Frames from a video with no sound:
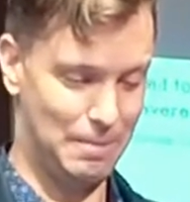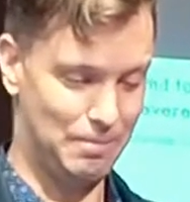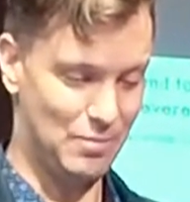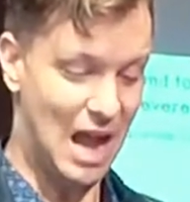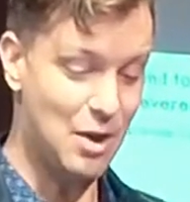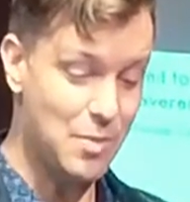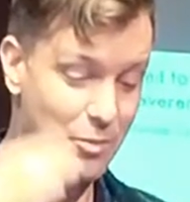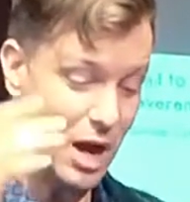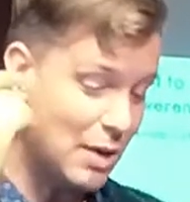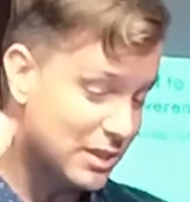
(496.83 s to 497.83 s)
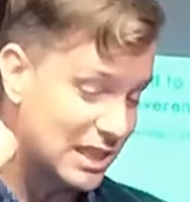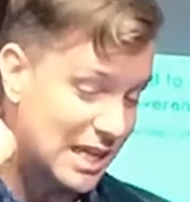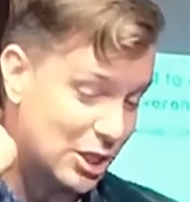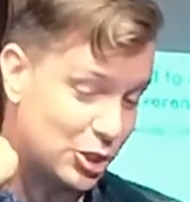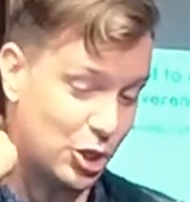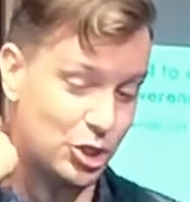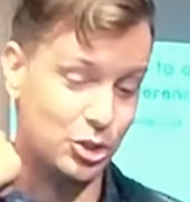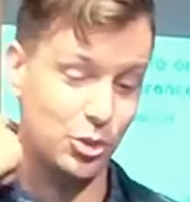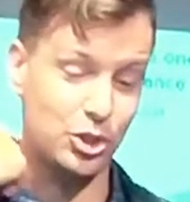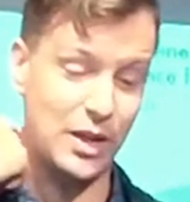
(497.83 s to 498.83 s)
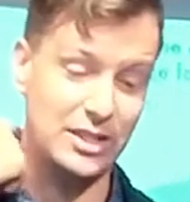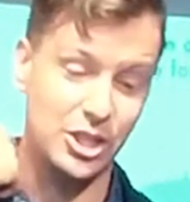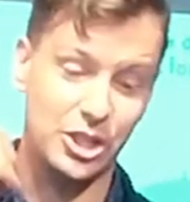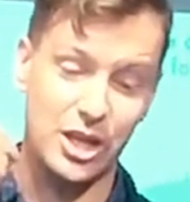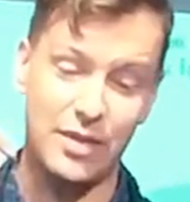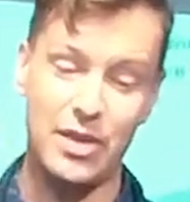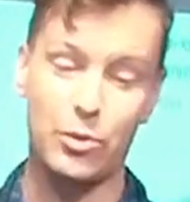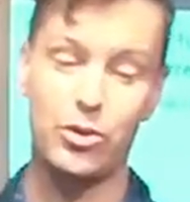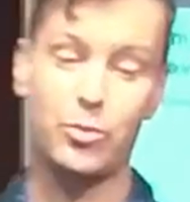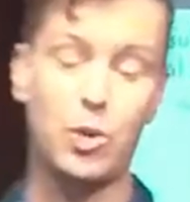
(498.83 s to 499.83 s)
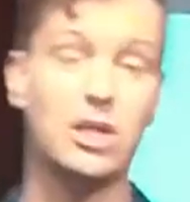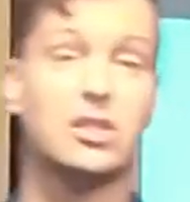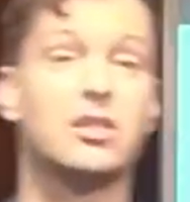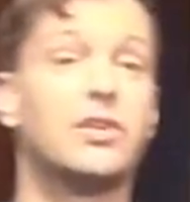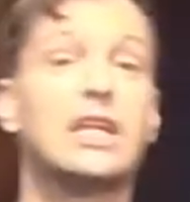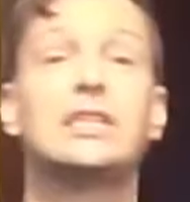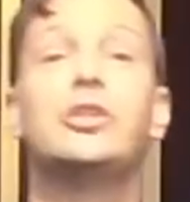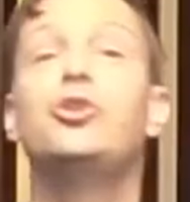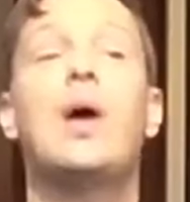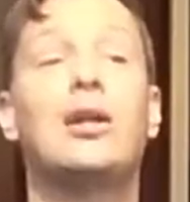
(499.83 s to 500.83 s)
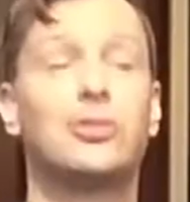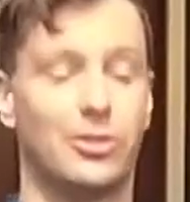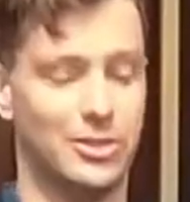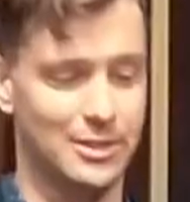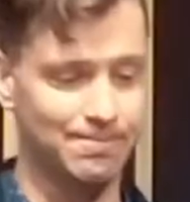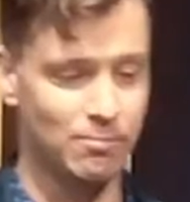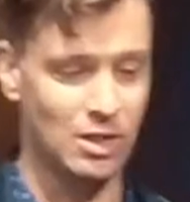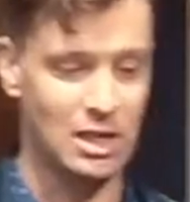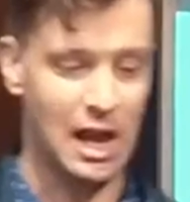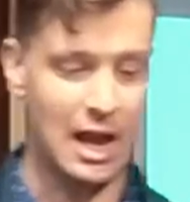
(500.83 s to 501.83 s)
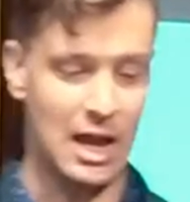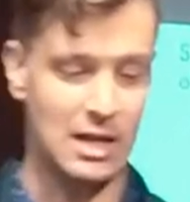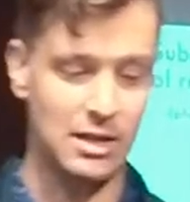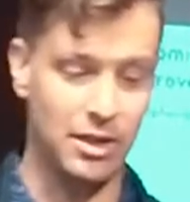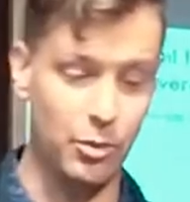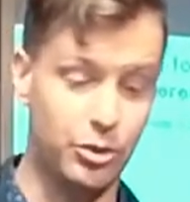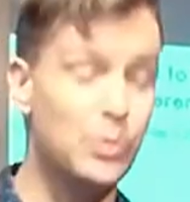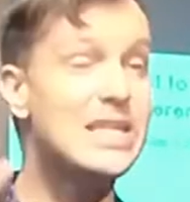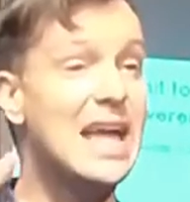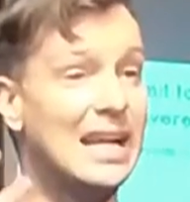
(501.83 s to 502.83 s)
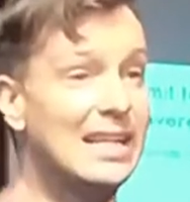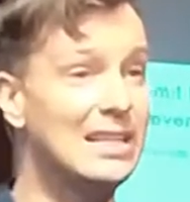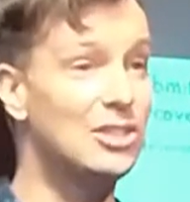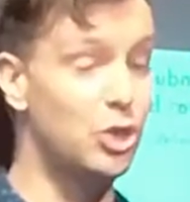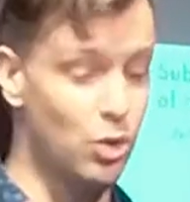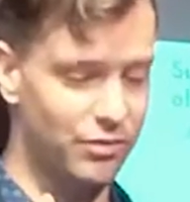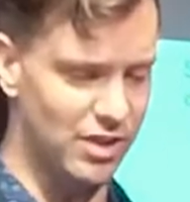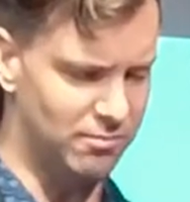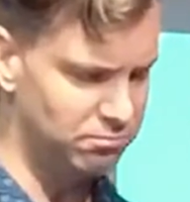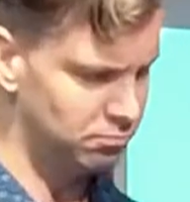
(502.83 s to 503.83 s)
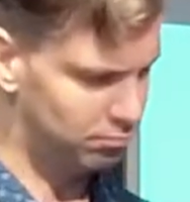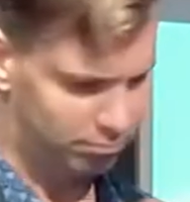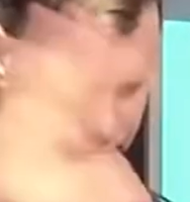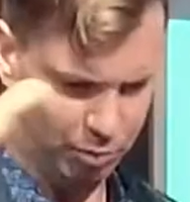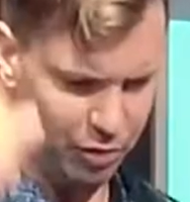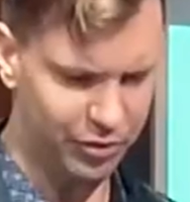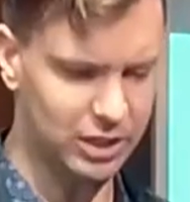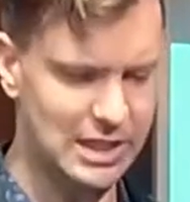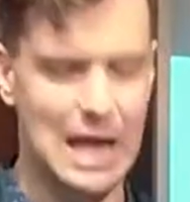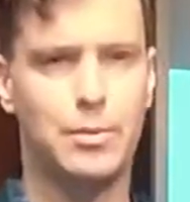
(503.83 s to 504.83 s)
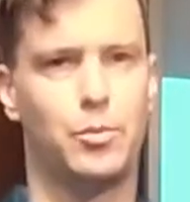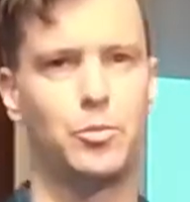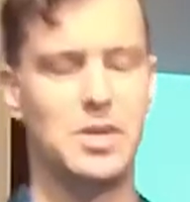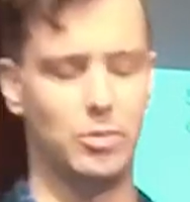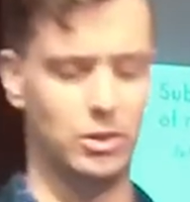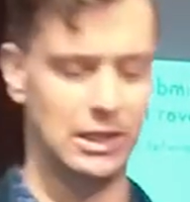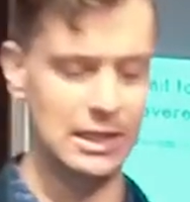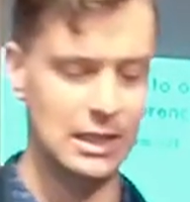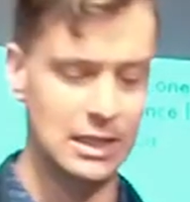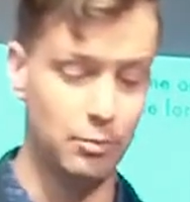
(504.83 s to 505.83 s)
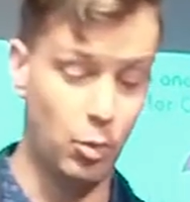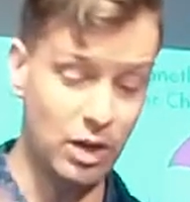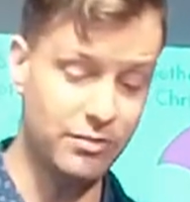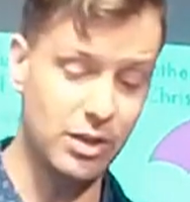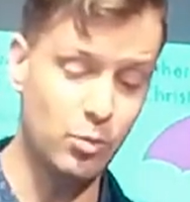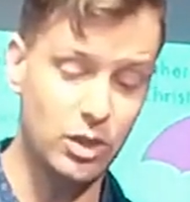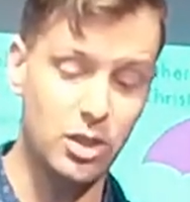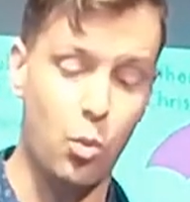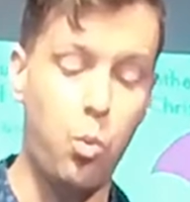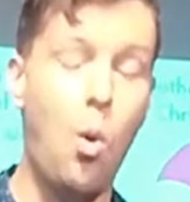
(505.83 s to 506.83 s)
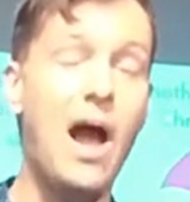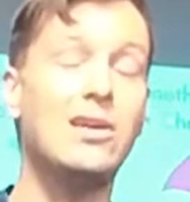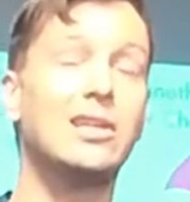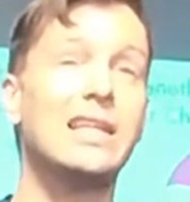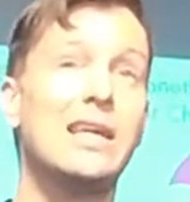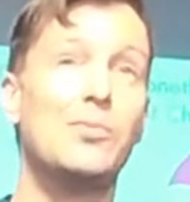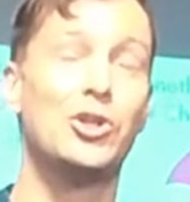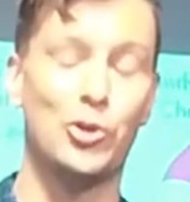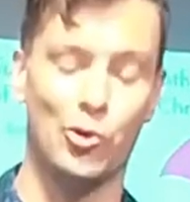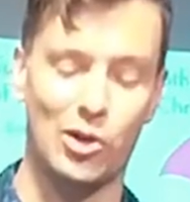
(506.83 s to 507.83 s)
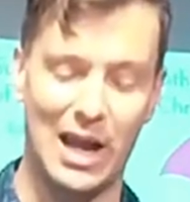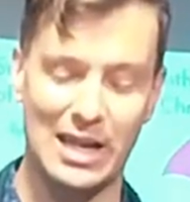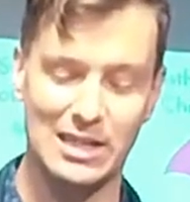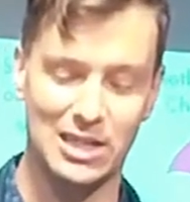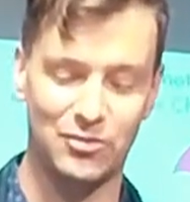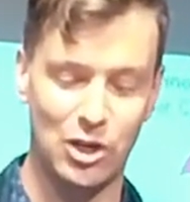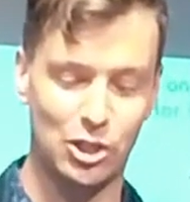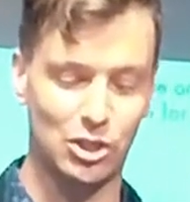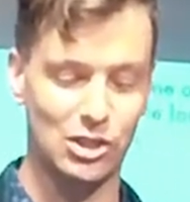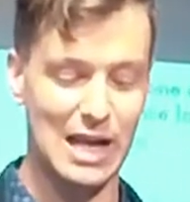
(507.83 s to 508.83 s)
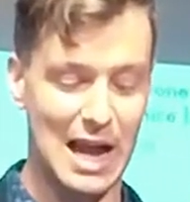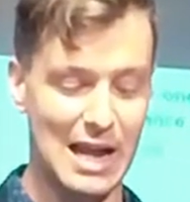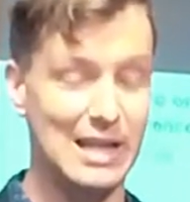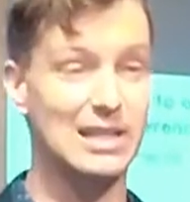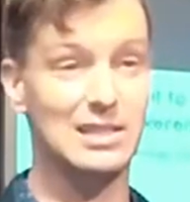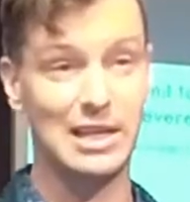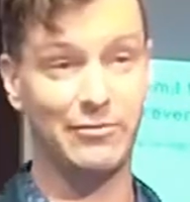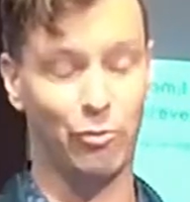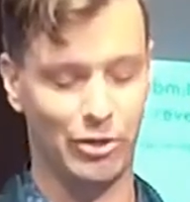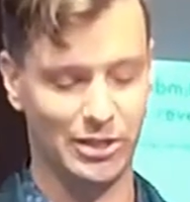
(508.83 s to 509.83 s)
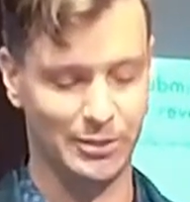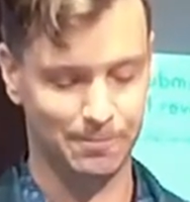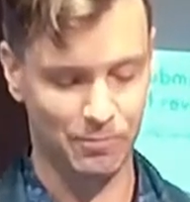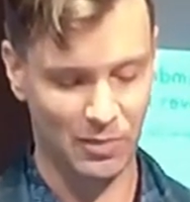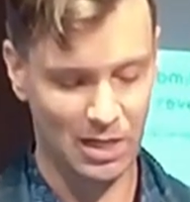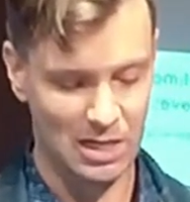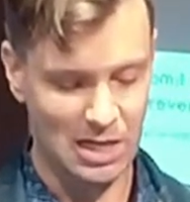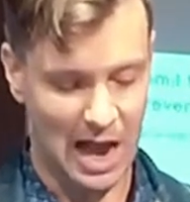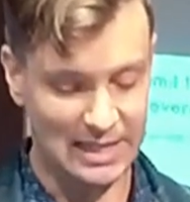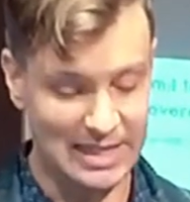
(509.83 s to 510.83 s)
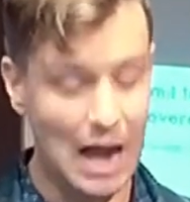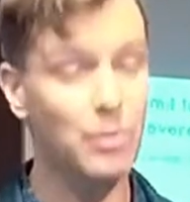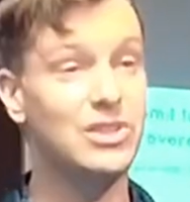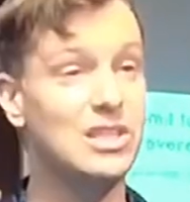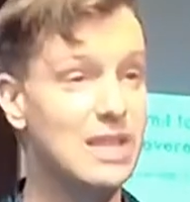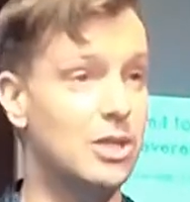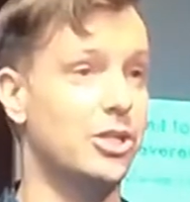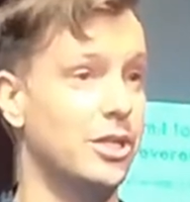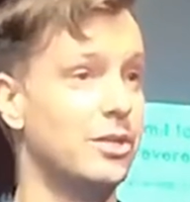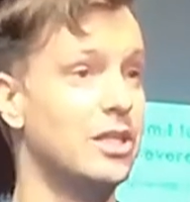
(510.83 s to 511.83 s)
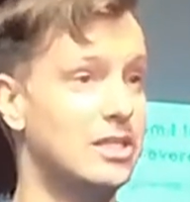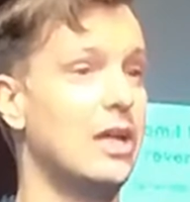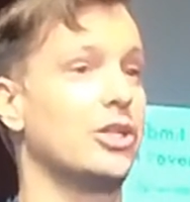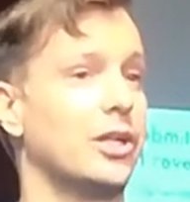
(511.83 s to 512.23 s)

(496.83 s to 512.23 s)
I remember I was leading a church through a transition and they were in the process of electing new elders. And there were three candidates, two of them perfectly capable people. But one of them was a wildly immature and dysfunctional guy in his late 40s. I sat with the session